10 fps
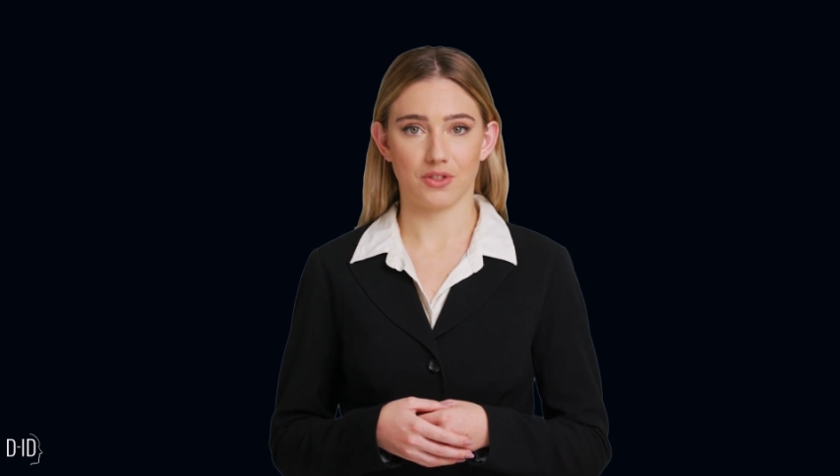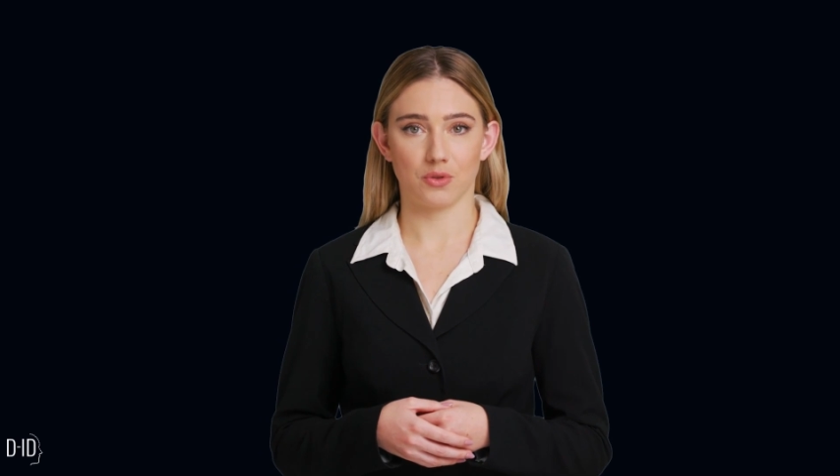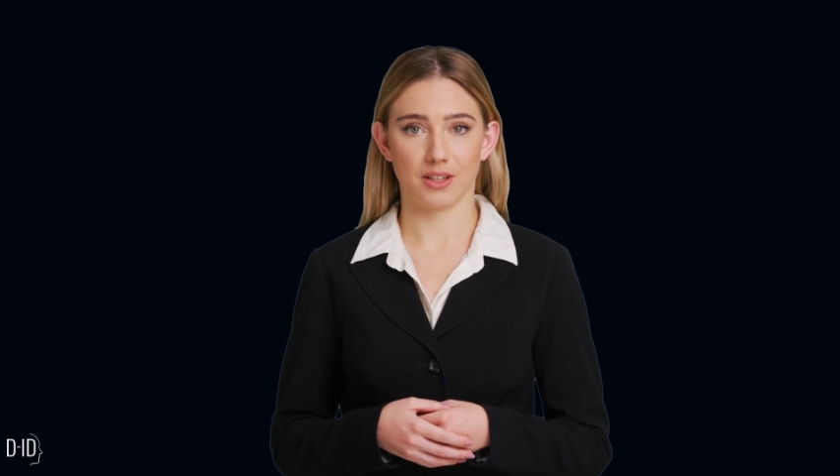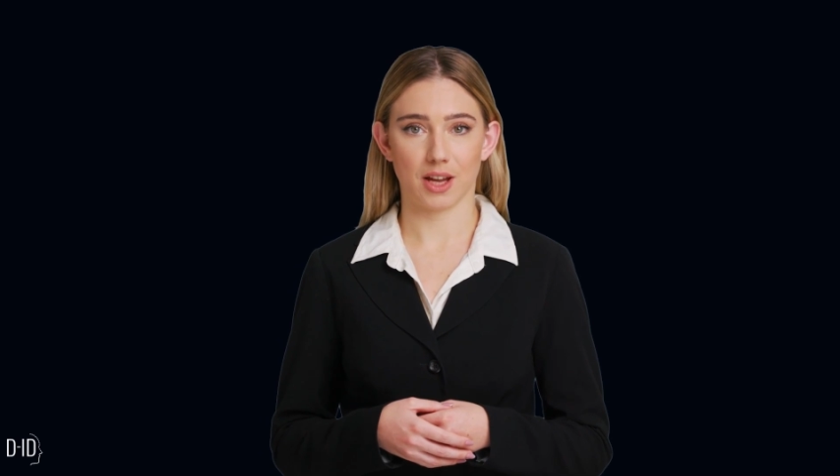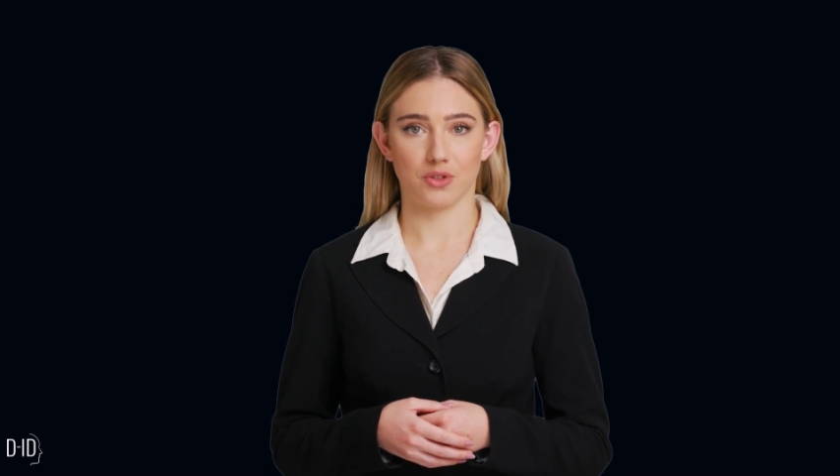
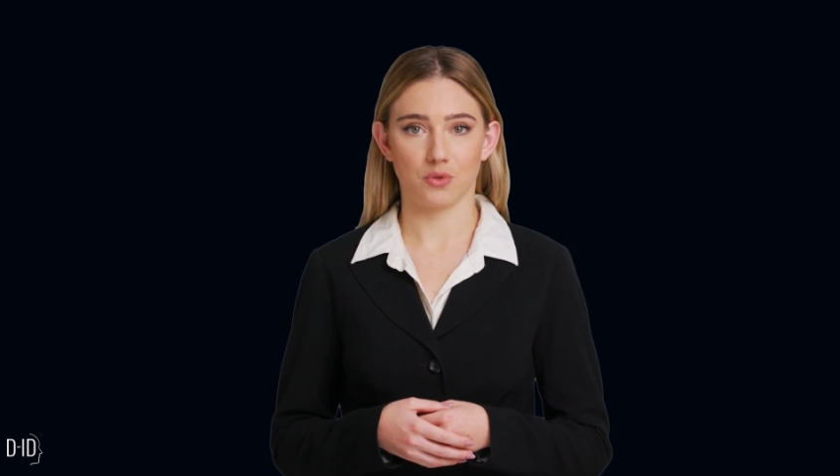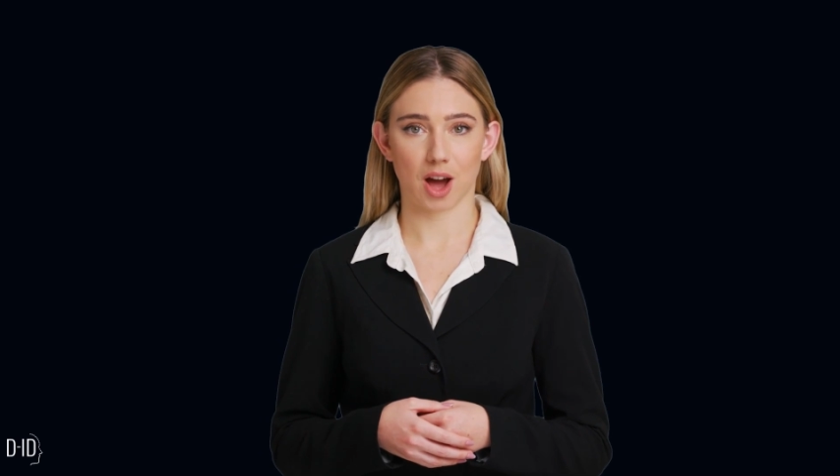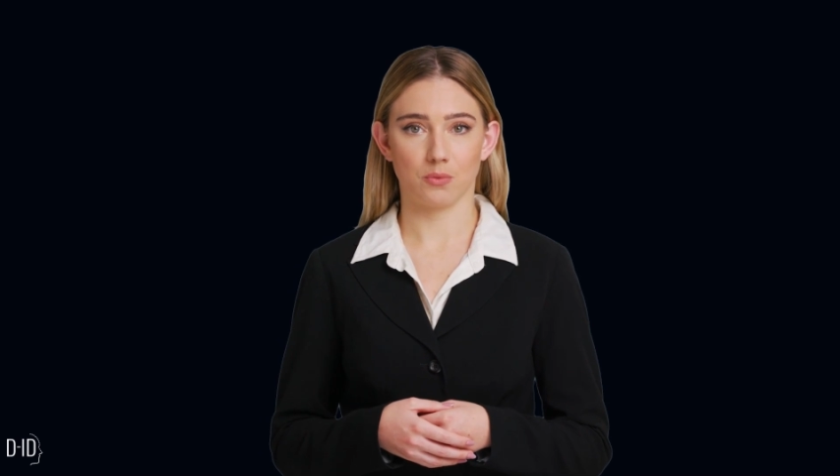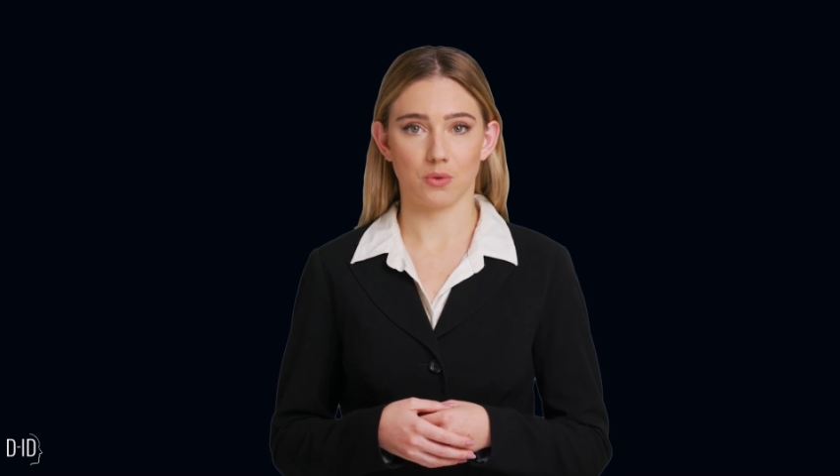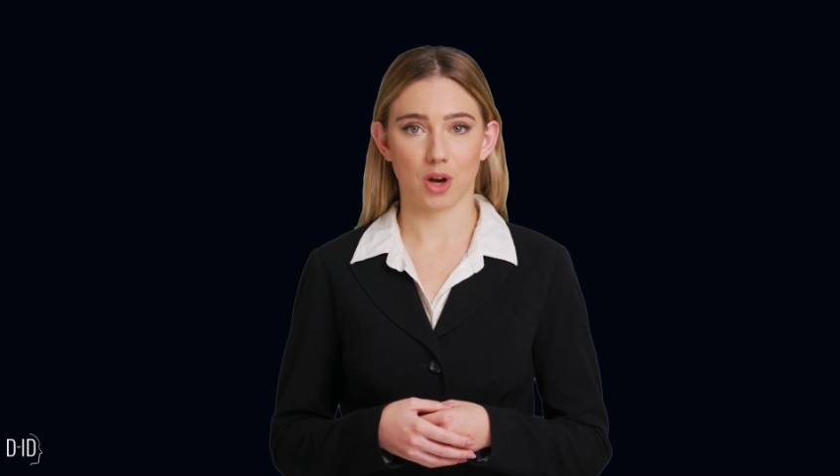so they can
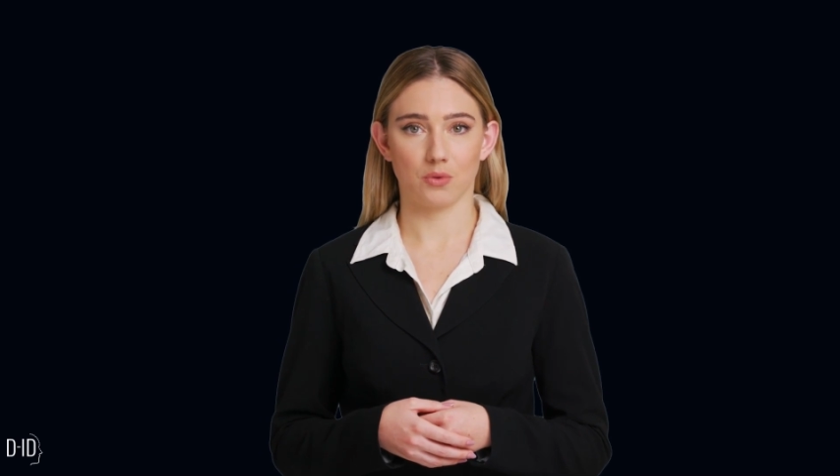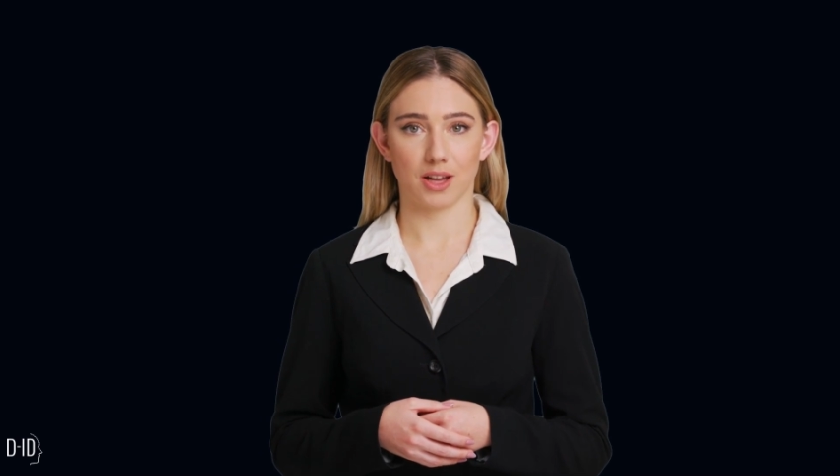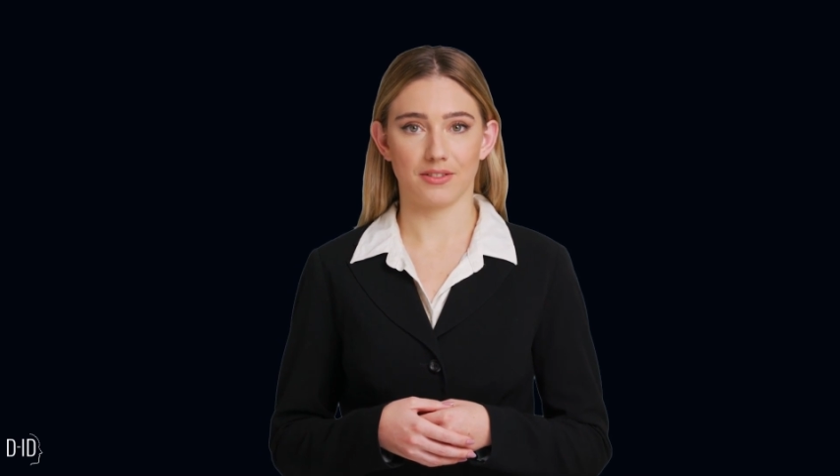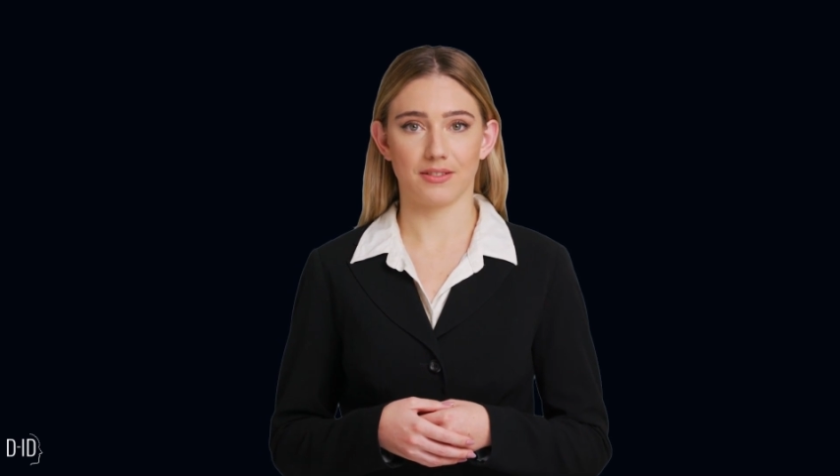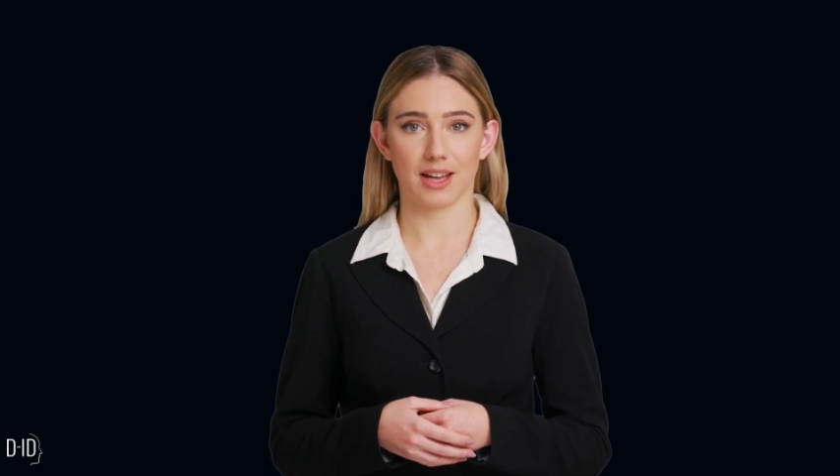track
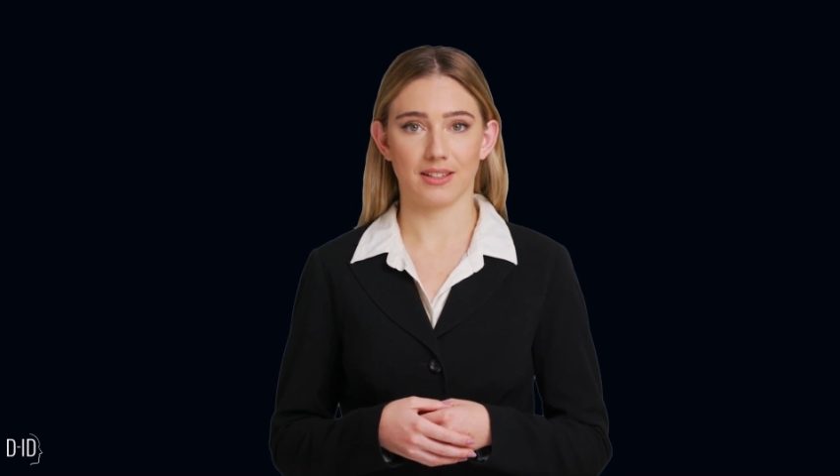progress